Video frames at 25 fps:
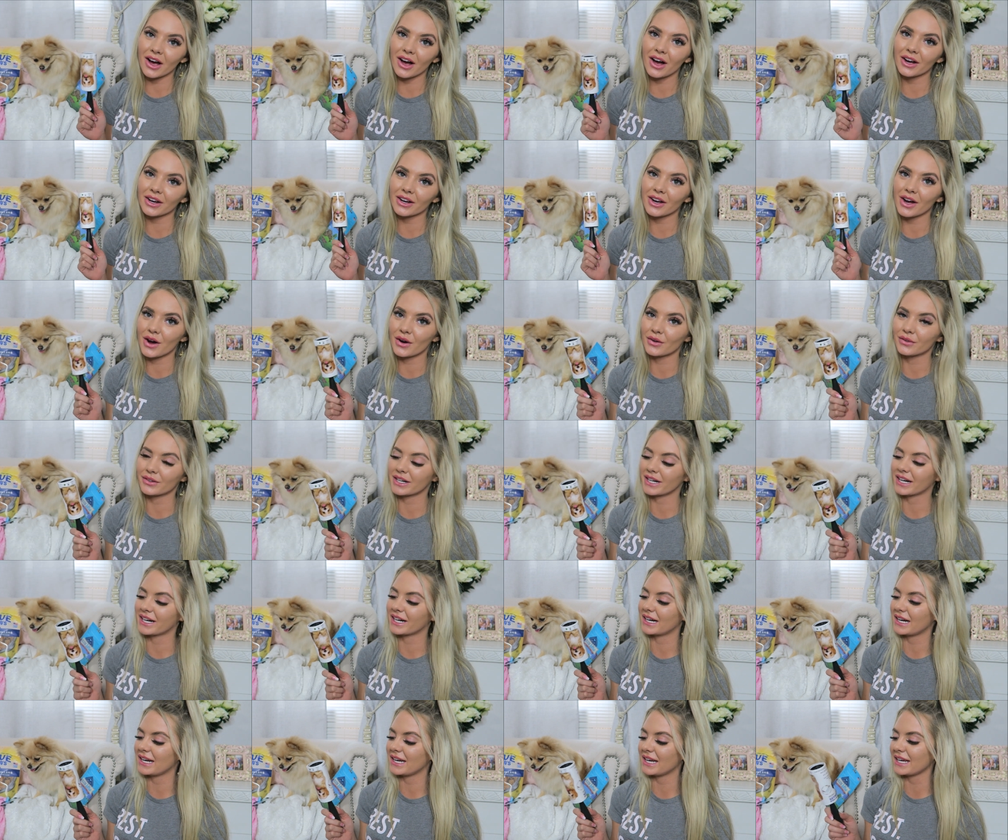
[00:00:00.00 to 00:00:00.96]
dog
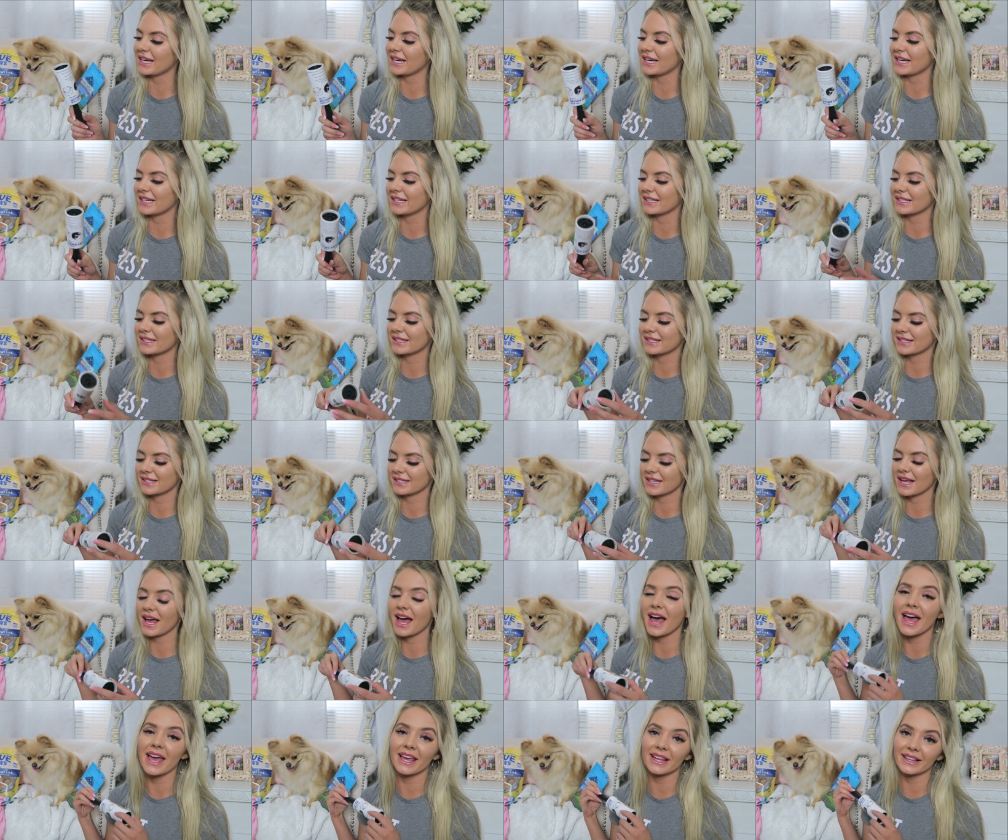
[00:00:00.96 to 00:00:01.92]
owner needs
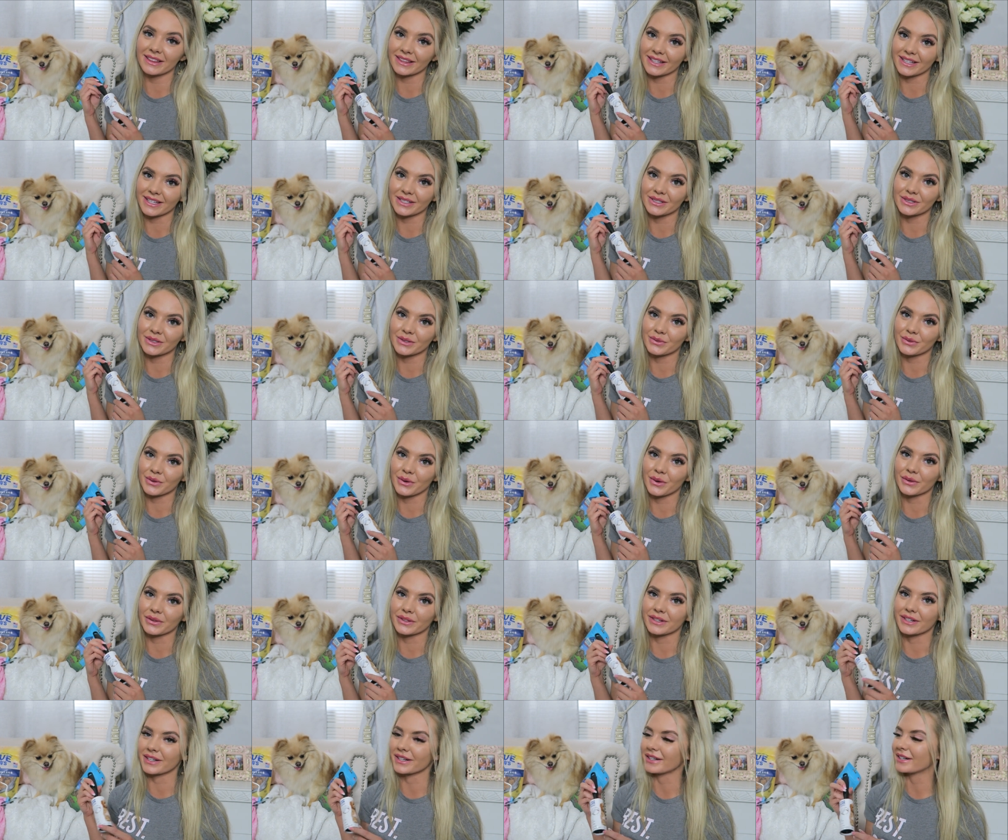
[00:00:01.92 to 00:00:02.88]
a lint
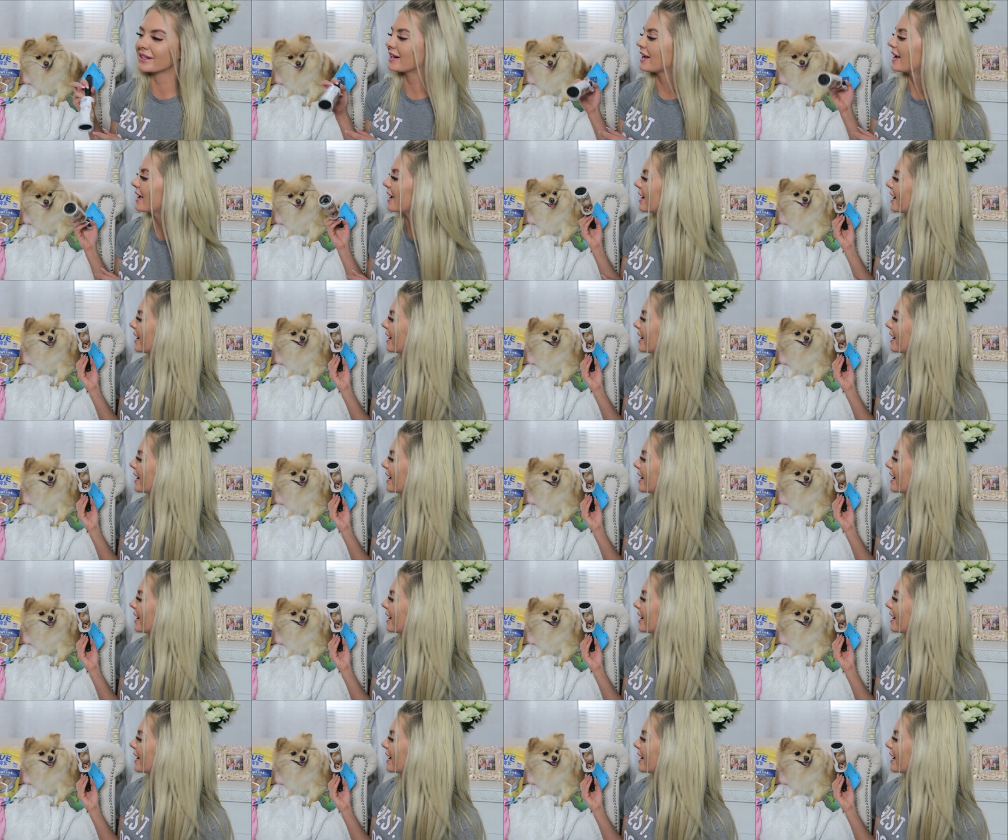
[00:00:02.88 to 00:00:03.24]
roller.